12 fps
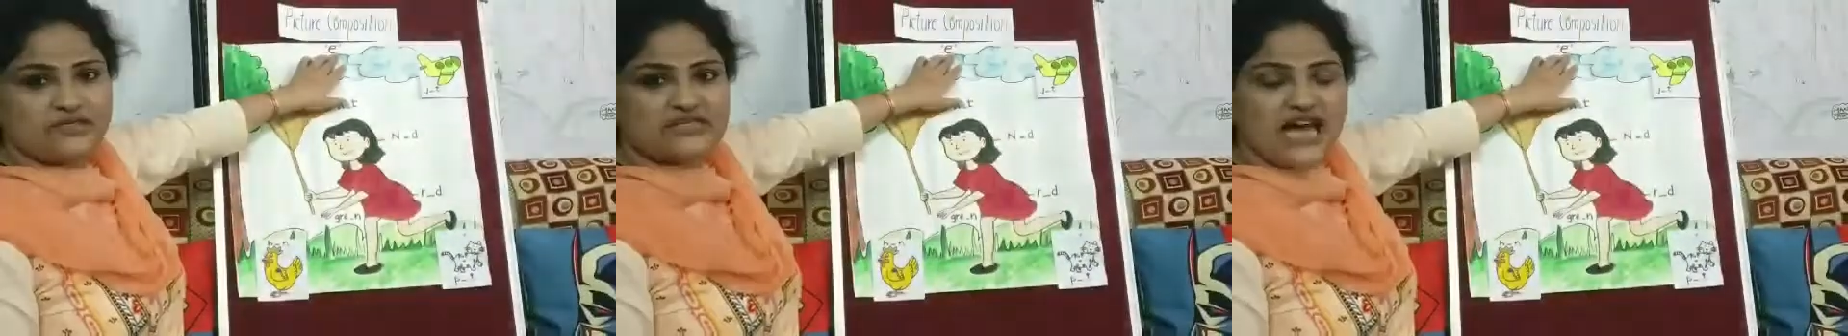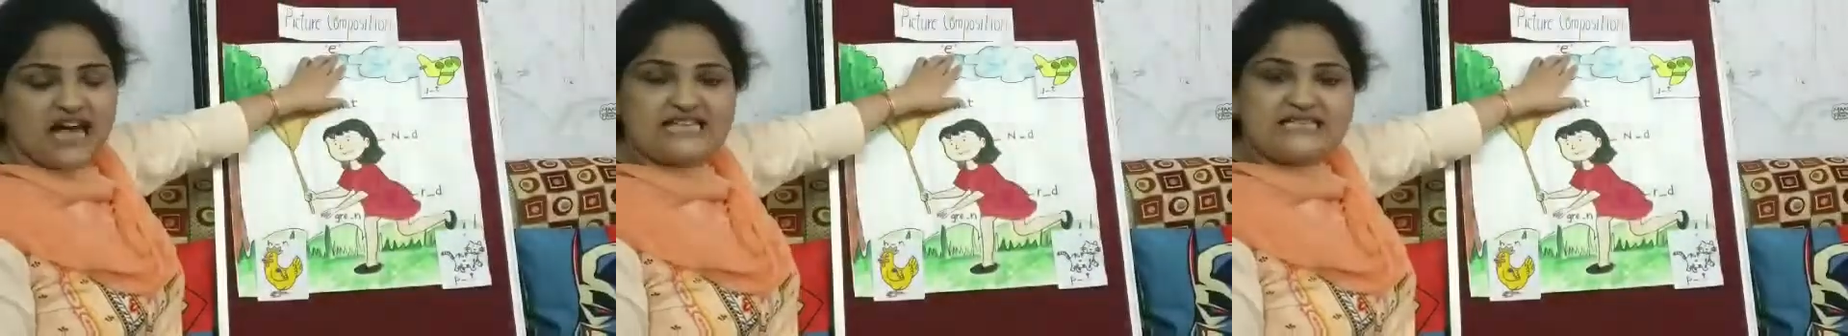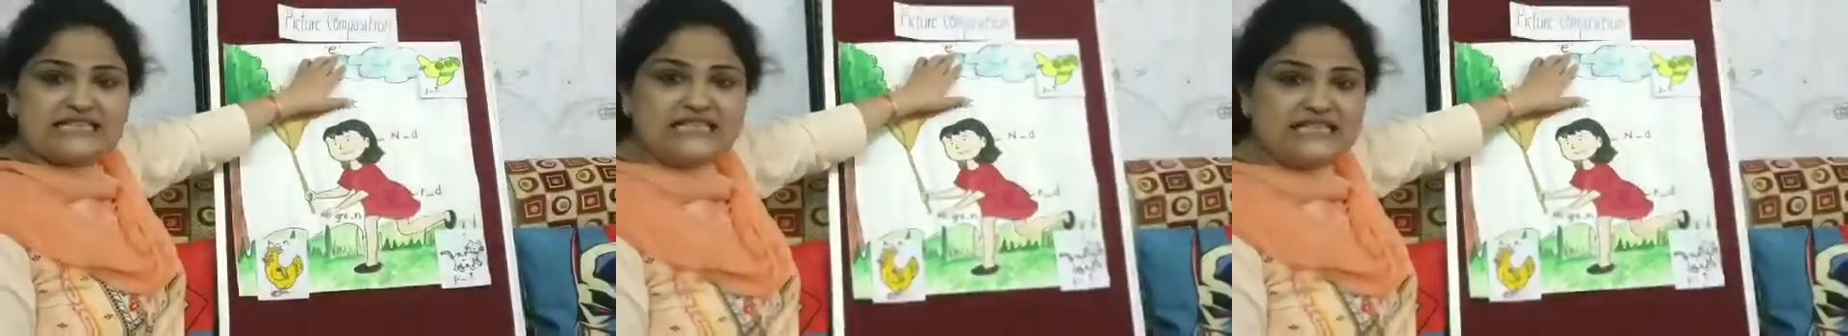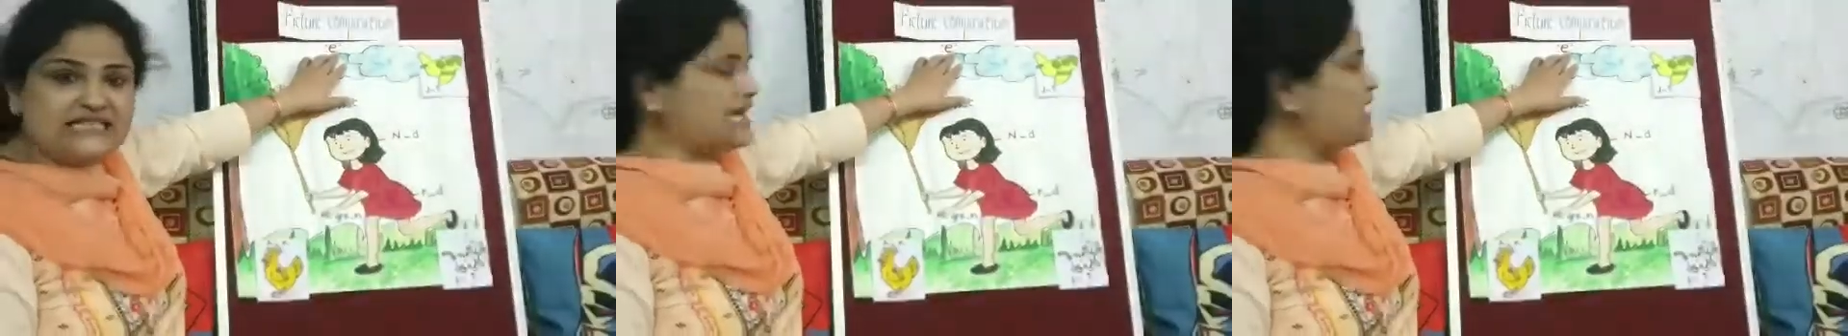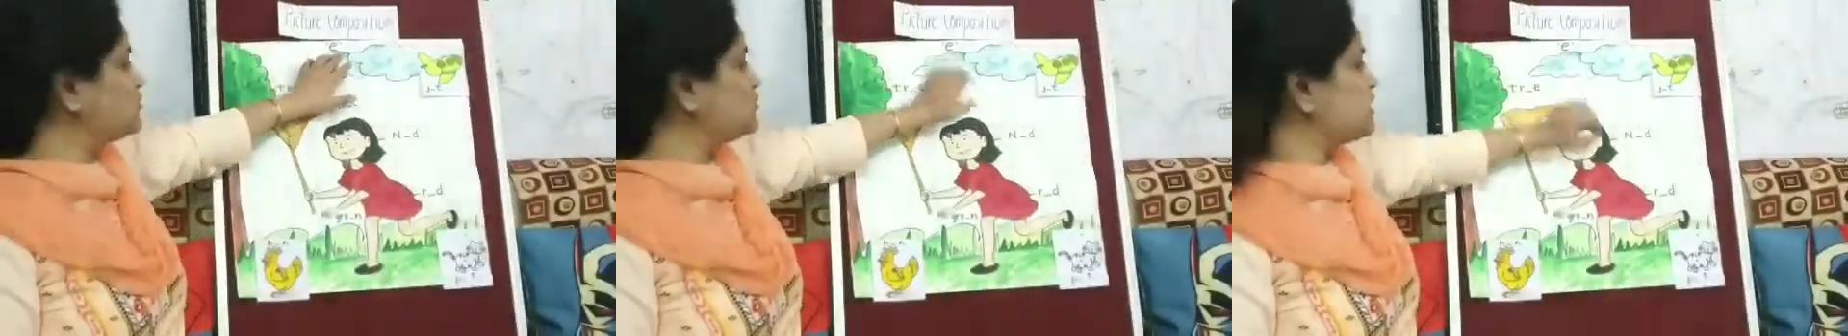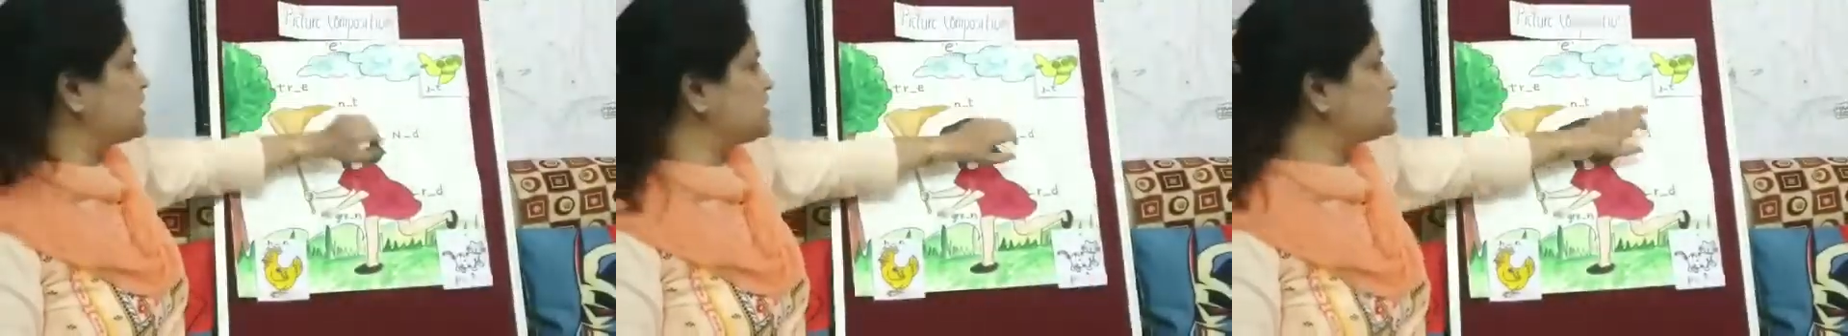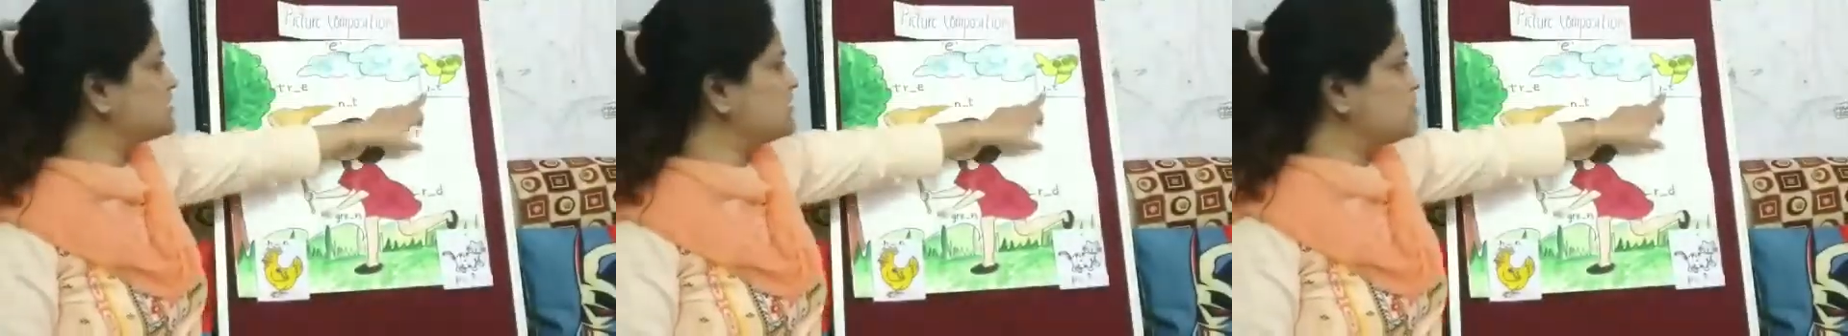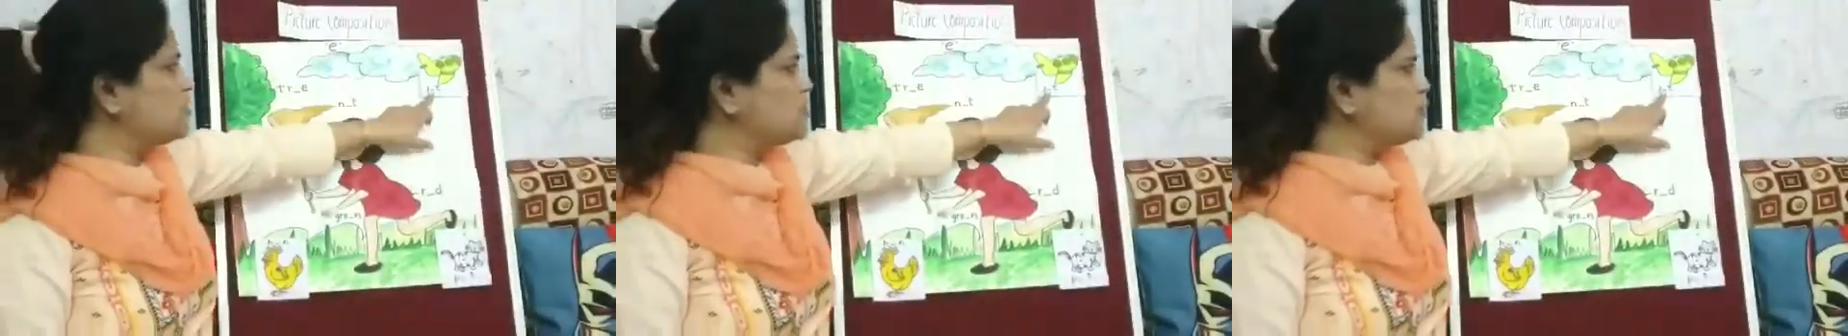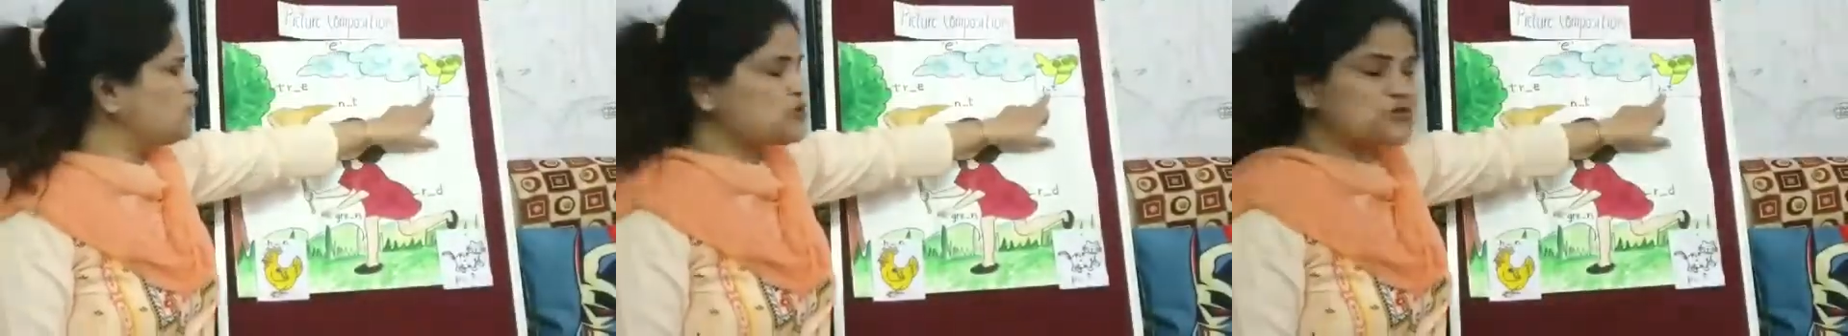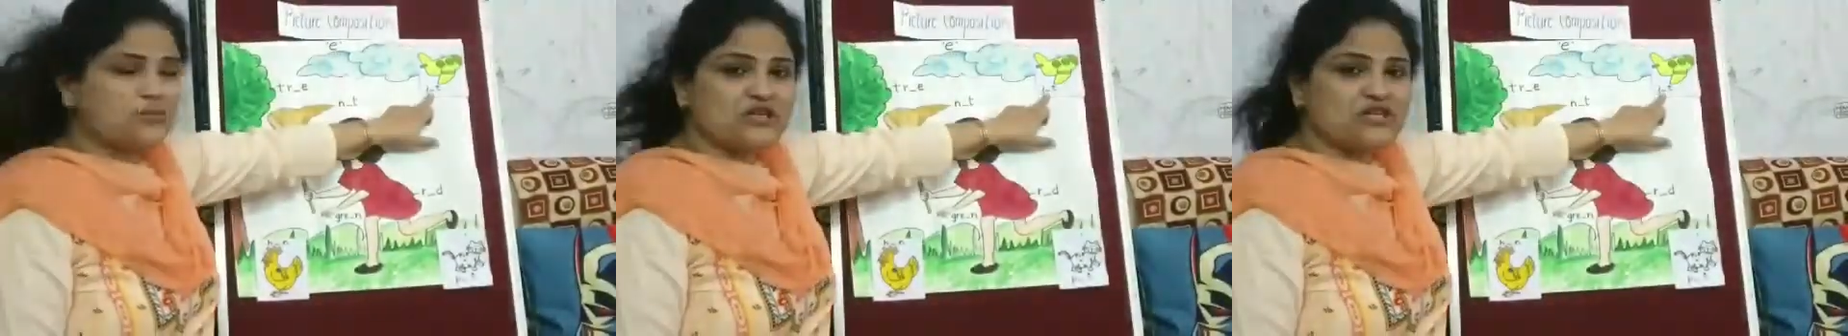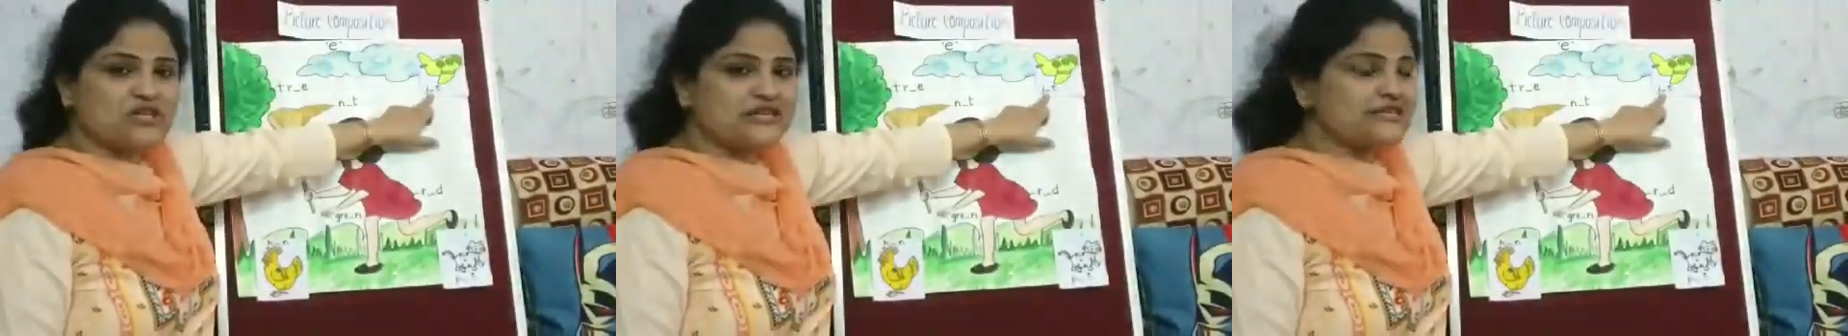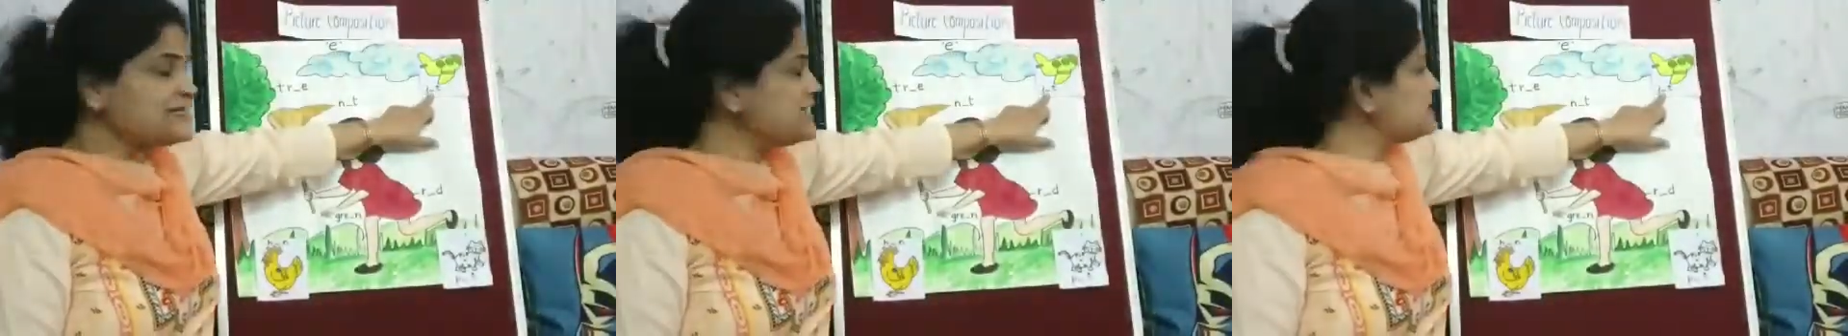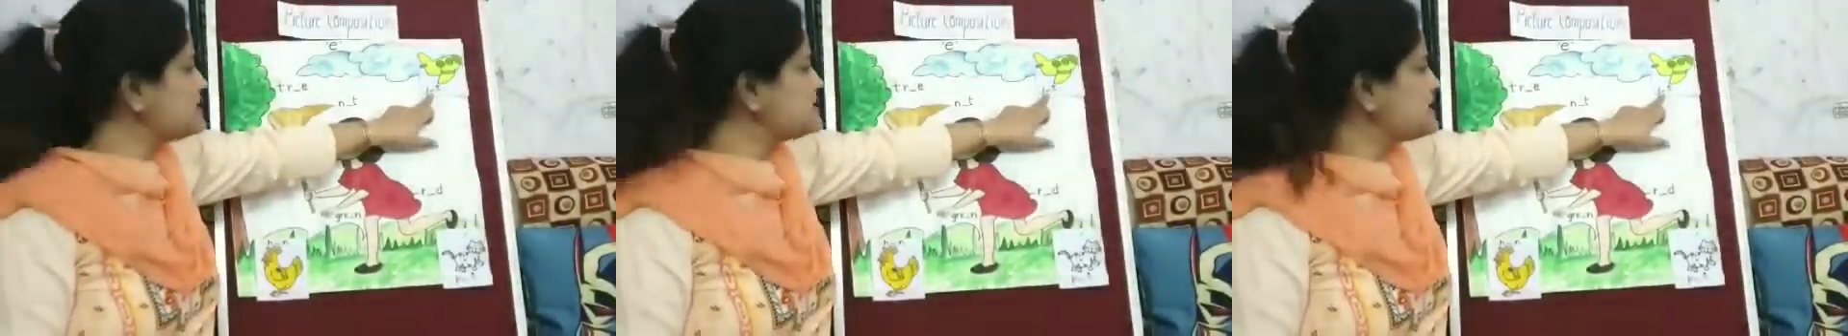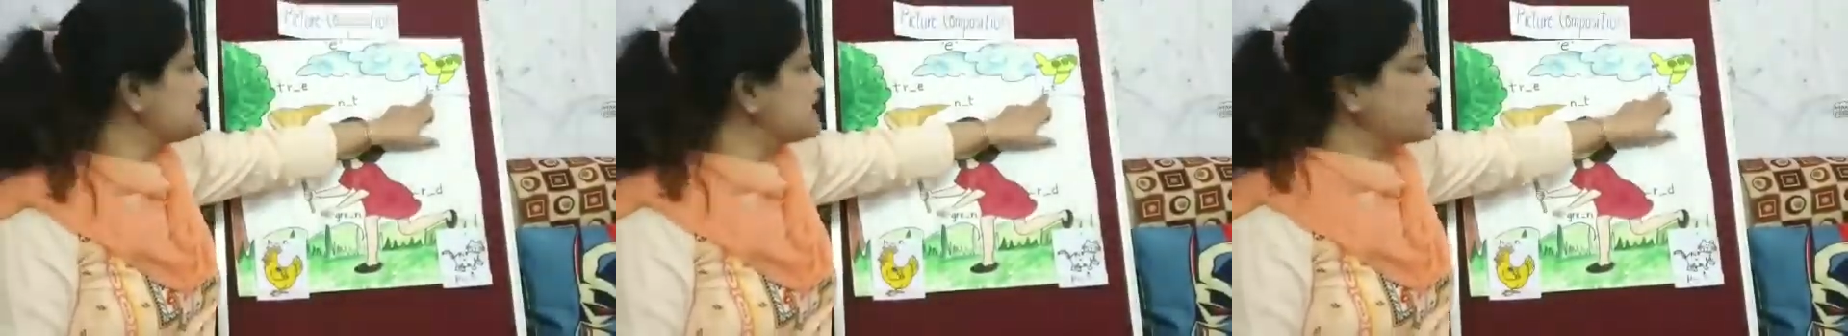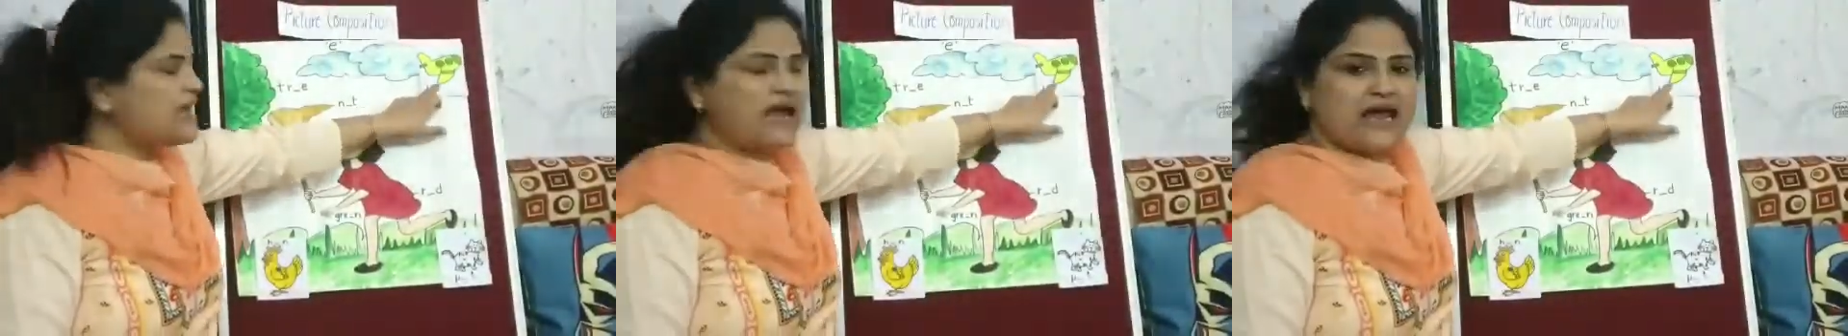which has E sound words. Which picture is this?